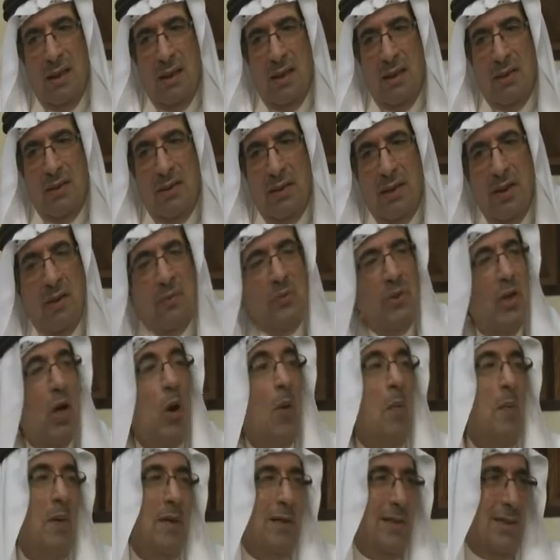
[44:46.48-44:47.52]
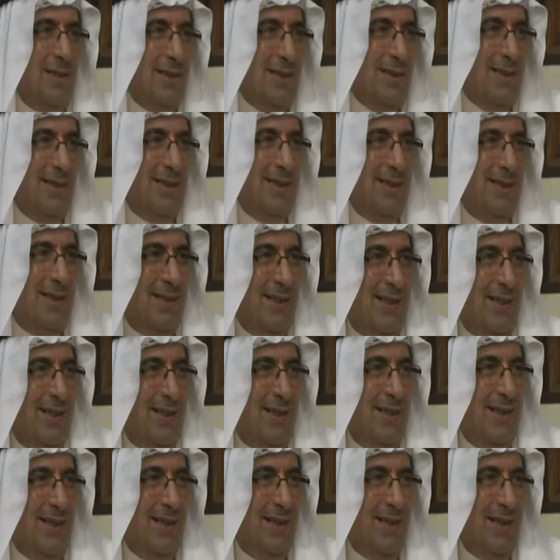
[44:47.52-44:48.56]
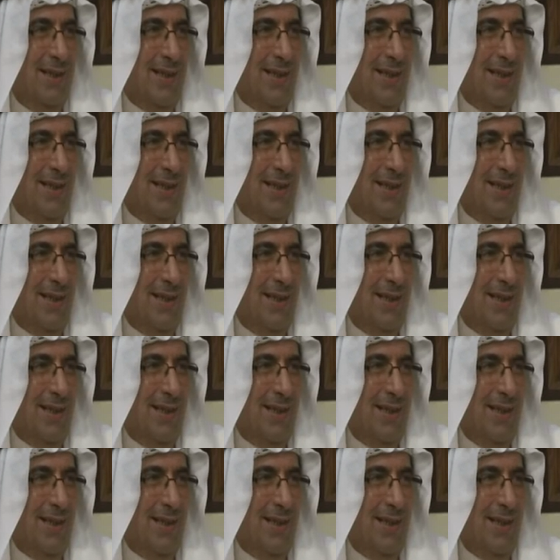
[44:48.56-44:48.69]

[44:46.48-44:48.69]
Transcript: Then we opened the